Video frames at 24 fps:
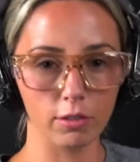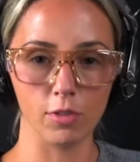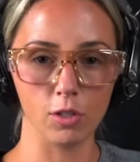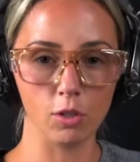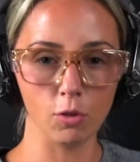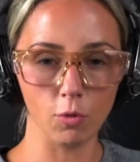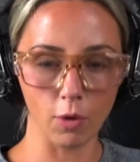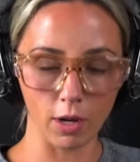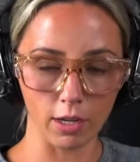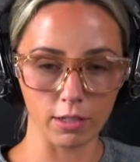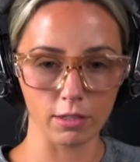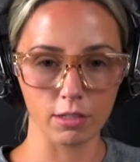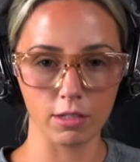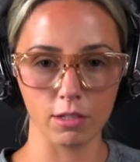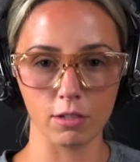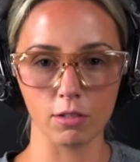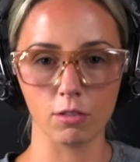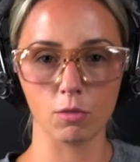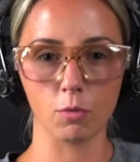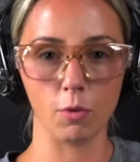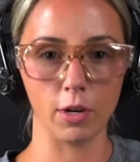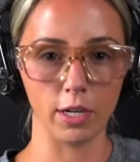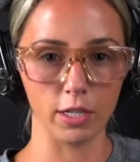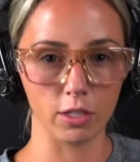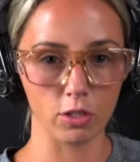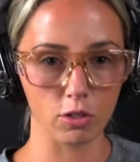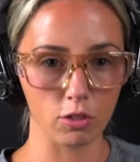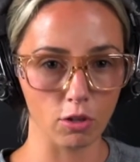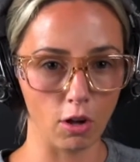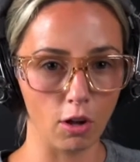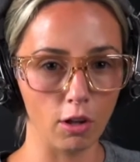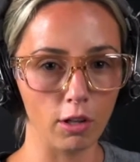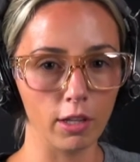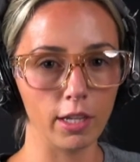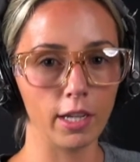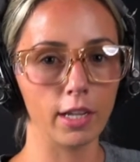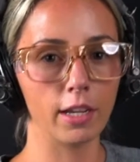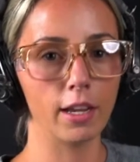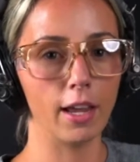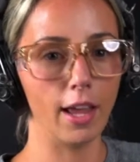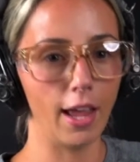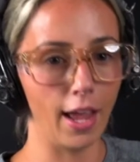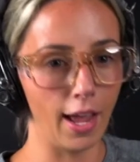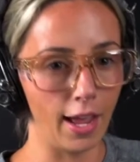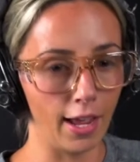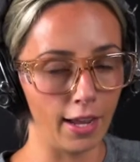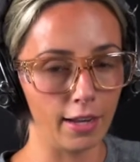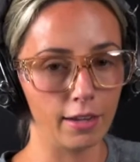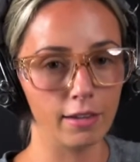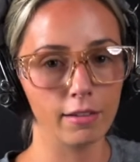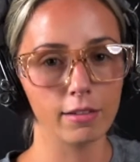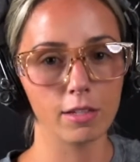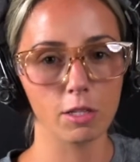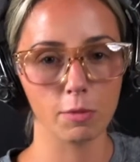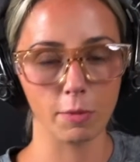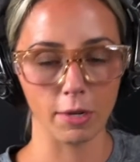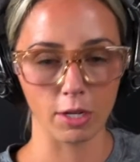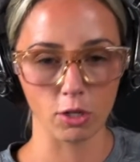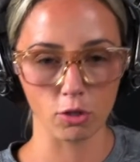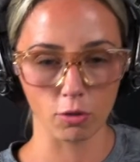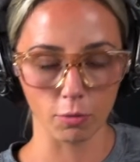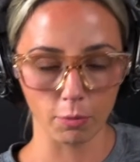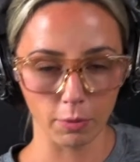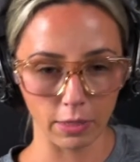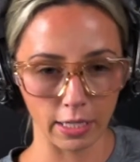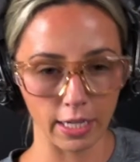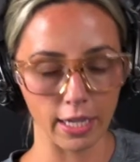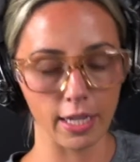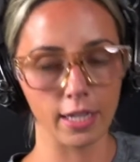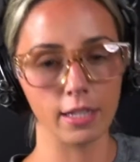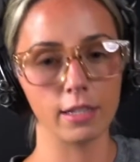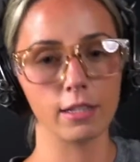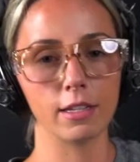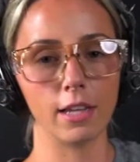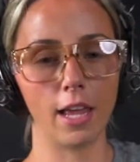nuances when installing and special blades